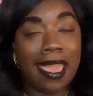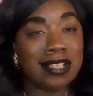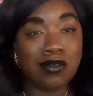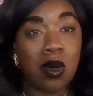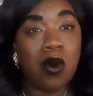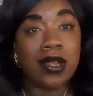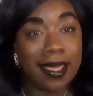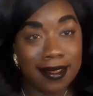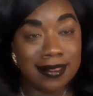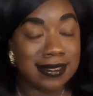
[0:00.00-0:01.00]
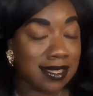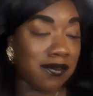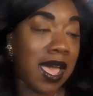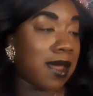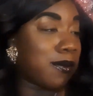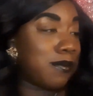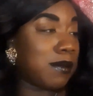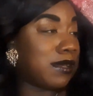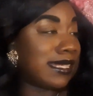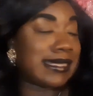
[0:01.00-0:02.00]
I asked for a whole lot of other stuff. I don't
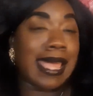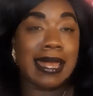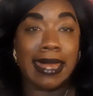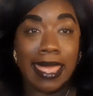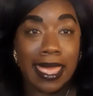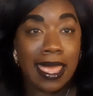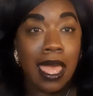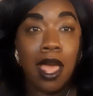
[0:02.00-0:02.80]
remember that's not now